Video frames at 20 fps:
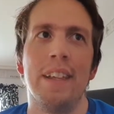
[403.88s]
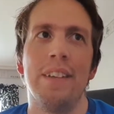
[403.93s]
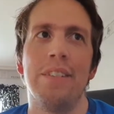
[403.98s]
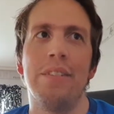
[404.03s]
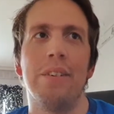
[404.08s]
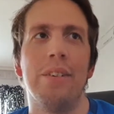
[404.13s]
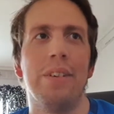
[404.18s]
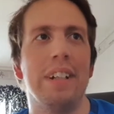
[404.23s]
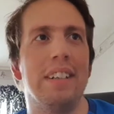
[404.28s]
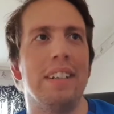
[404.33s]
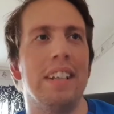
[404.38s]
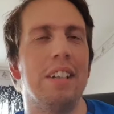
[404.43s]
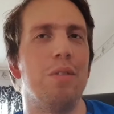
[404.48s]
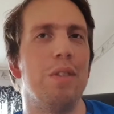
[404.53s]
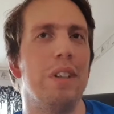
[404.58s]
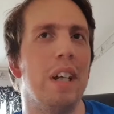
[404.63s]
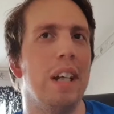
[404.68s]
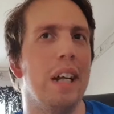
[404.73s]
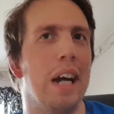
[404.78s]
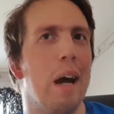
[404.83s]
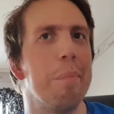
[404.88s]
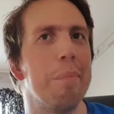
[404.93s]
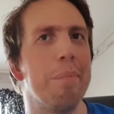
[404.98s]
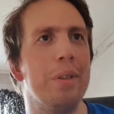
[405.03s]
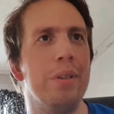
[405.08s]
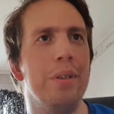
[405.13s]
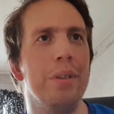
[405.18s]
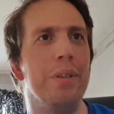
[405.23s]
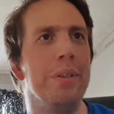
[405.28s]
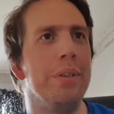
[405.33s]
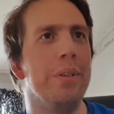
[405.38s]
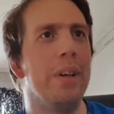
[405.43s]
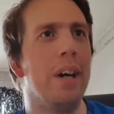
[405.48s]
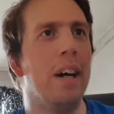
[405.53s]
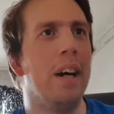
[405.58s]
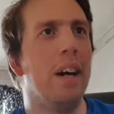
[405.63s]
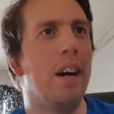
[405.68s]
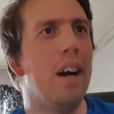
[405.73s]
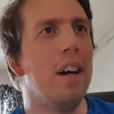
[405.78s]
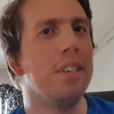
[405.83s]
So it's not really up to
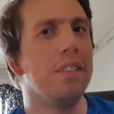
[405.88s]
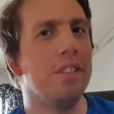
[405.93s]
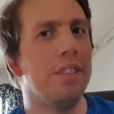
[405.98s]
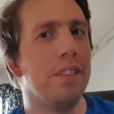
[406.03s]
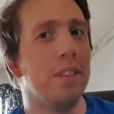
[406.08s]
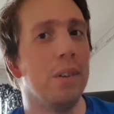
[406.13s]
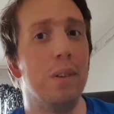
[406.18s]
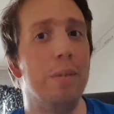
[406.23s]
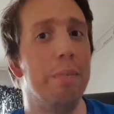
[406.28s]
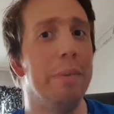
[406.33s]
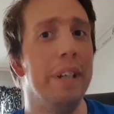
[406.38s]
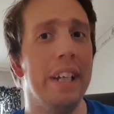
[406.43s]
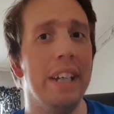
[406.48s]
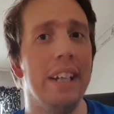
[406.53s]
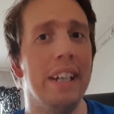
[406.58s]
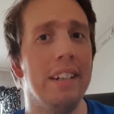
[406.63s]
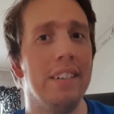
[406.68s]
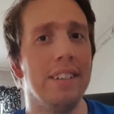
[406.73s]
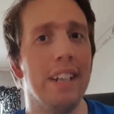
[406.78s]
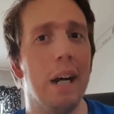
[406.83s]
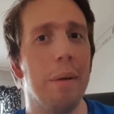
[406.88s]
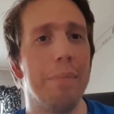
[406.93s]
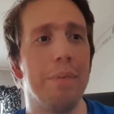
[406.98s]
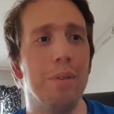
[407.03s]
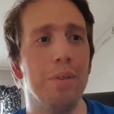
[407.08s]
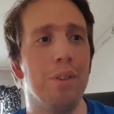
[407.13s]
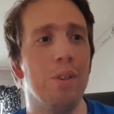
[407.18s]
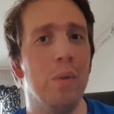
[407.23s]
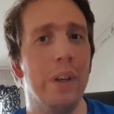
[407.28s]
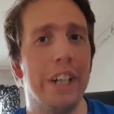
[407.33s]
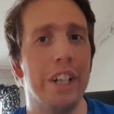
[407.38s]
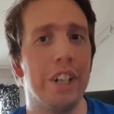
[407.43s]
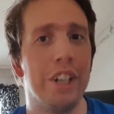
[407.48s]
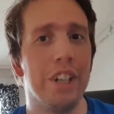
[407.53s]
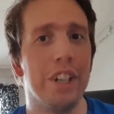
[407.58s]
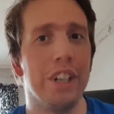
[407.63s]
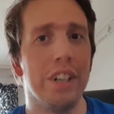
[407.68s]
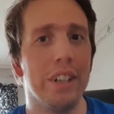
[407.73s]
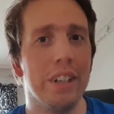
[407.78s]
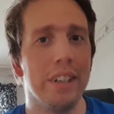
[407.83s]
us or me, it's up to
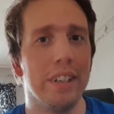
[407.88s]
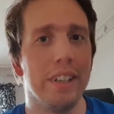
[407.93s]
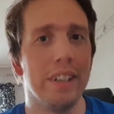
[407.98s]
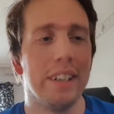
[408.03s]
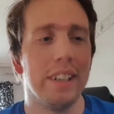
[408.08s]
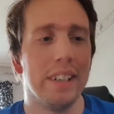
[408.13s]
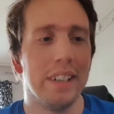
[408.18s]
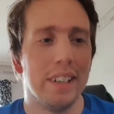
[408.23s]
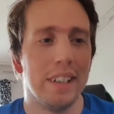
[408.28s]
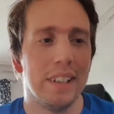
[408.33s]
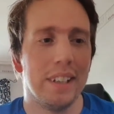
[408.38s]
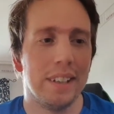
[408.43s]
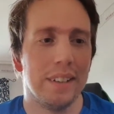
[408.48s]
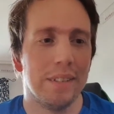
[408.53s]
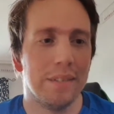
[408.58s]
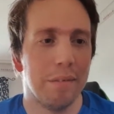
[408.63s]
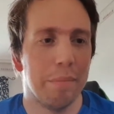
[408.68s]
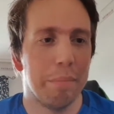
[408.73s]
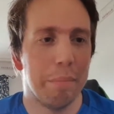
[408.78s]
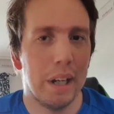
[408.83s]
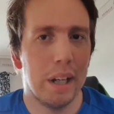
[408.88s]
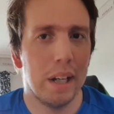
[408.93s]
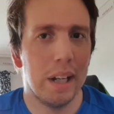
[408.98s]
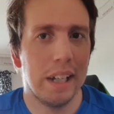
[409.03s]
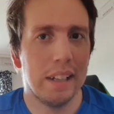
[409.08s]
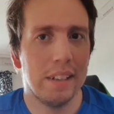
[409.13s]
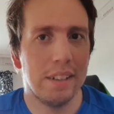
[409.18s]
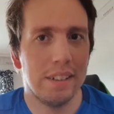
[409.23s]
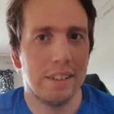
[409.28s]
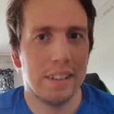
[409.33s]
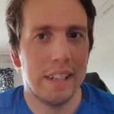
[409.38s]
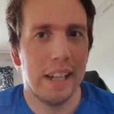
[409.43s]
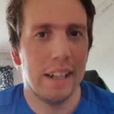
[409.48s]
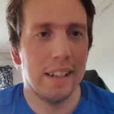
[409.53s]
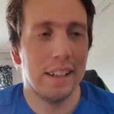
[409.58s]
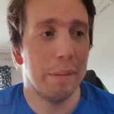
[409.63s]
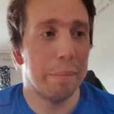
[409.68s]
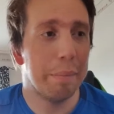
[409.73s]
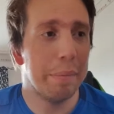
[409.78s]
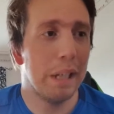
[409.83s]
Twitch. But I
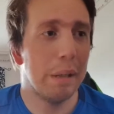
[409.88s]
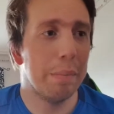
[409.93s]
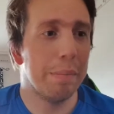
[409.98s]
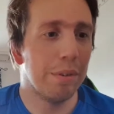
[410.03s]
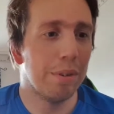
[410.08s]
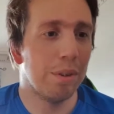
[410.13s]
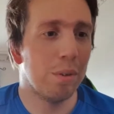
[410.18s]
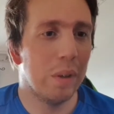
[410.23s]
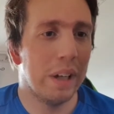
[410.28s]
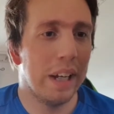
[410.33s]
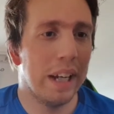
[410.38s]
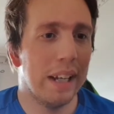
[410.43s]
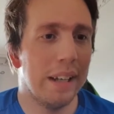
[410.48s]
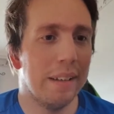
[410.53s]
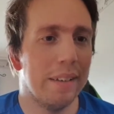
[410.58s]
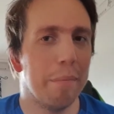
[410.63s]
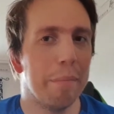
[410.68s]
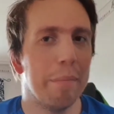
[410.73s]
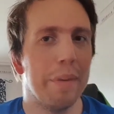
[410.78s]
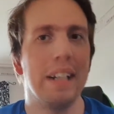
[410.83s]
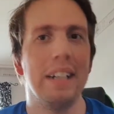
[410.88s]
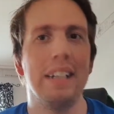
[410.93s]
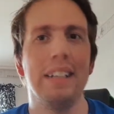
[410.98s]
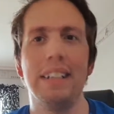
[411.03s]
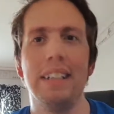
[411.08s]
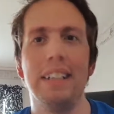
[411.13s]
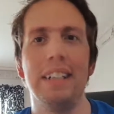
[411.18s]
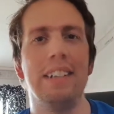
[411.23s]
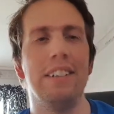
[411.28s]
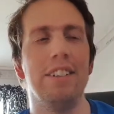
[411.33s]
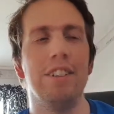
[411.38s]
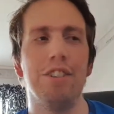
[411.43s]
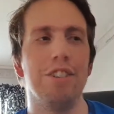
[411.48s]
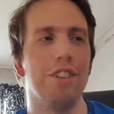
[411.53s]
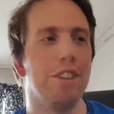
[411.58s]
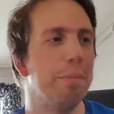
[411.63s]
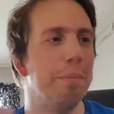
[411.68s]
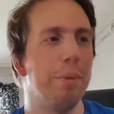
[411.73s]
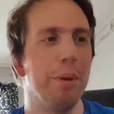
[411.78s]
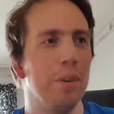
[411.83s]
understand the people's way, but it's
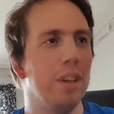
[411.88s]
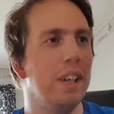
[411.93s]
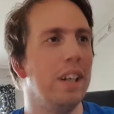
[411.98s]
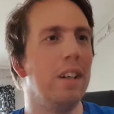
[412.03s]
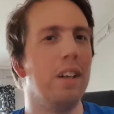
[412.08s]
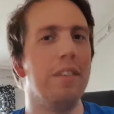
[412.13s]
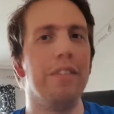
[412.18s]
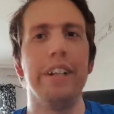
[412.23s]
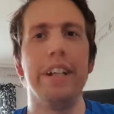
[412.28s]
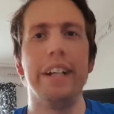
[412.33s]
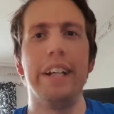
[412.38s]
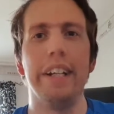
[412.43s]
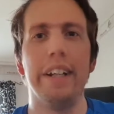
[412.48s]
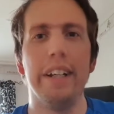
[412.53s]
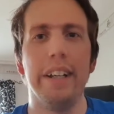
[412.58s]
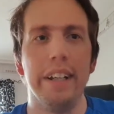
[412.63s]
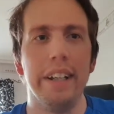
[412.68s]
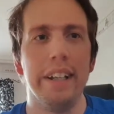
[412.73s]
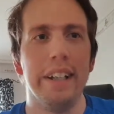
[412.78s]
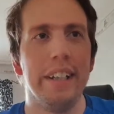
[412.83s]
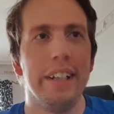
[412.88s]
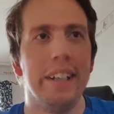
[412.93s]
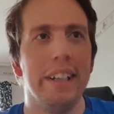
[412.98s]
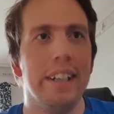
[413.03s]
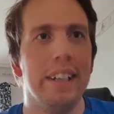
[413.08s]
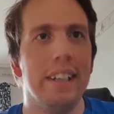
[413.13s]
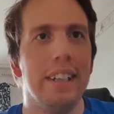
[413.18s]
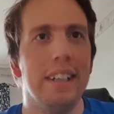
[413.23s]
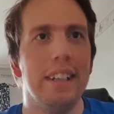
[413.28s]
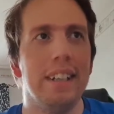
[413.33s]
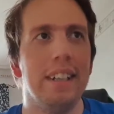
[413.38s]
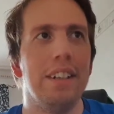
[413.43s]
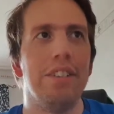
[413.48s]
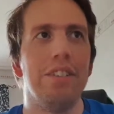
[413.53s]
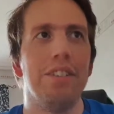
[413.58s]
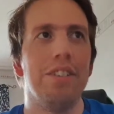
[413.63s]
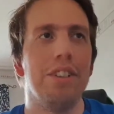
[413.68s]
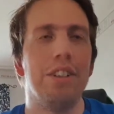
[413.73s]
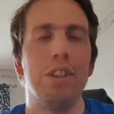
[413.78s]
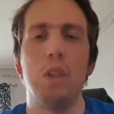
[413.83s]
just bowling over the head.
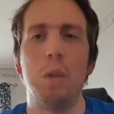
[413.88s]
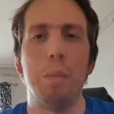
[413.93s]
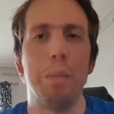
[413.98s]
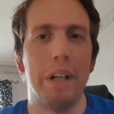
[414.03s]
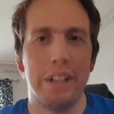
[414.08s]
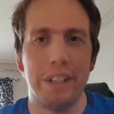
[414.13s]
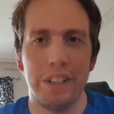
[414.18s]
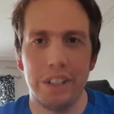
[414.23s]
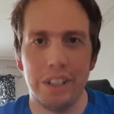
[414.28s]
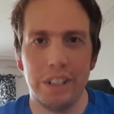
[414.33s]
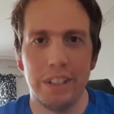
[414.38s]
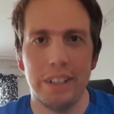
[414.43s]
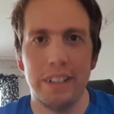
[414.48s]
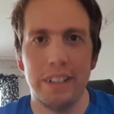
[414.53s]
Just too much.